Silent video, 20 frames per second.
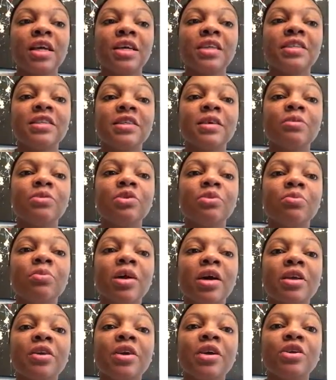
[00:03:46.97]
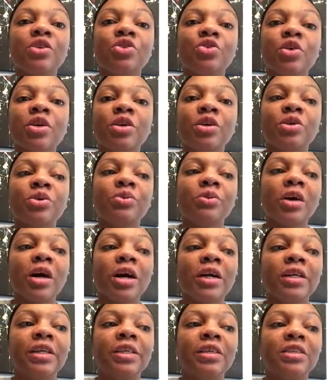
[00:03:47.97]
Its subject matter has drawn a new
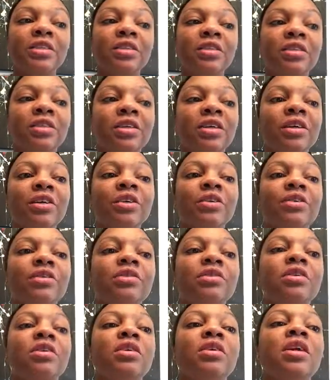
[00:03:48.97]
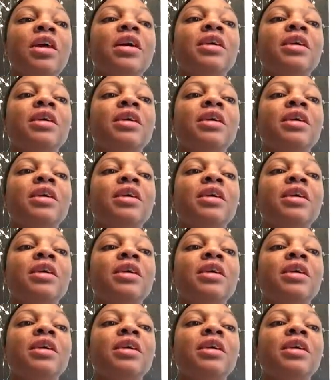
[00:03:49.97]
audience to theaters and,